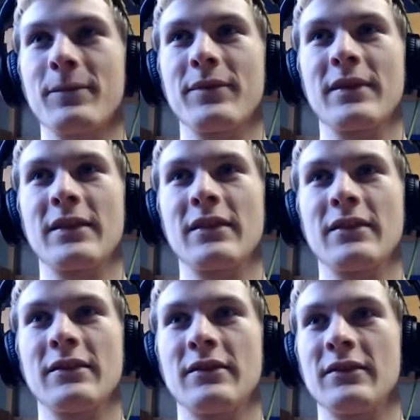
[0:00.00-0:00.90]
you're
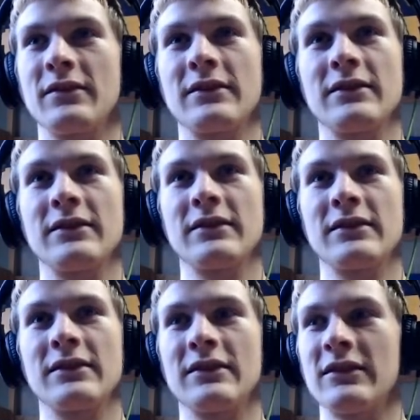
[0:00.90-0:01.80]
just looking for
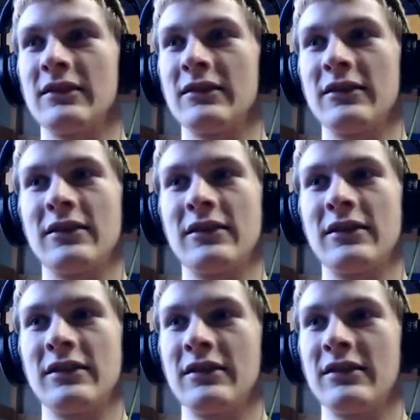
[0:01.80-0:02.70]
a little
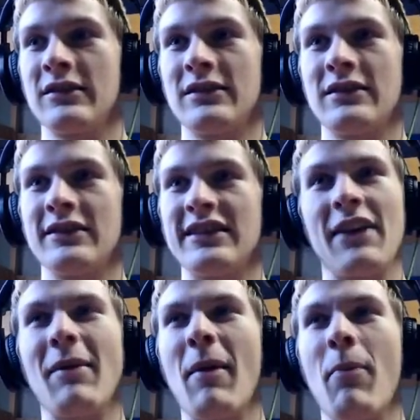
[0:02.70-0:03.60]
friendly. I
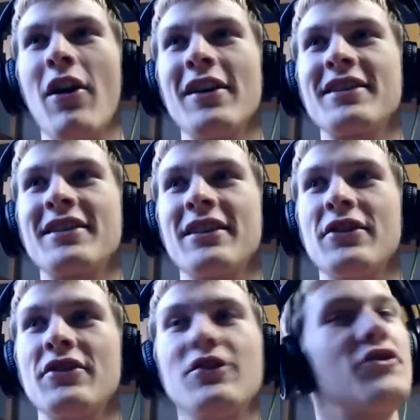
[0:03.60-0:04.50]
want my Boris.
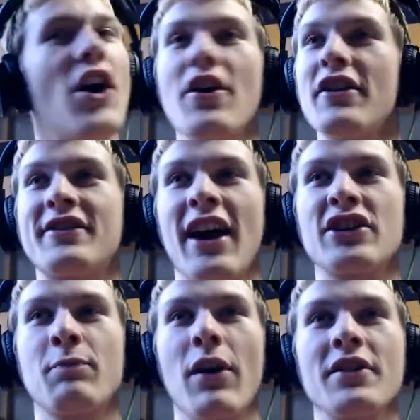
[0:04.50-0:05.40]
don't you
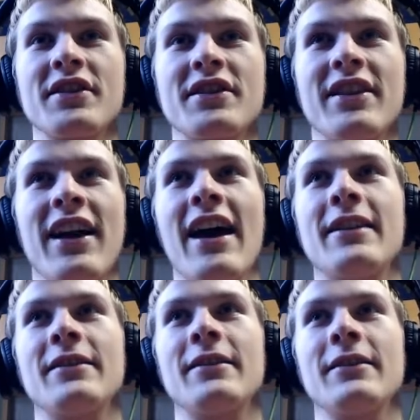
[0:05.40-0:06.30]
touch Boris's
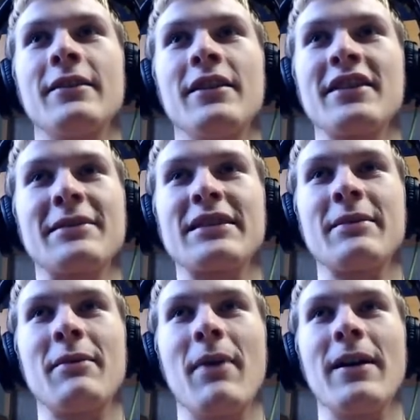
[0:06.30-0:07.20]
head. this is
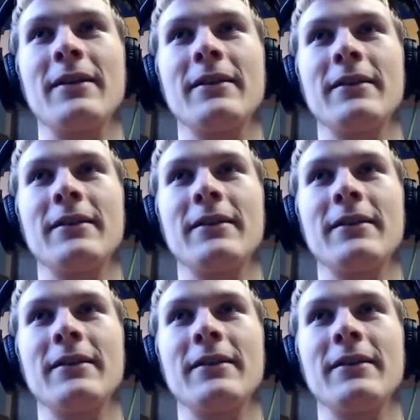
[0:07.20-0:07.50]
cinnamon bun.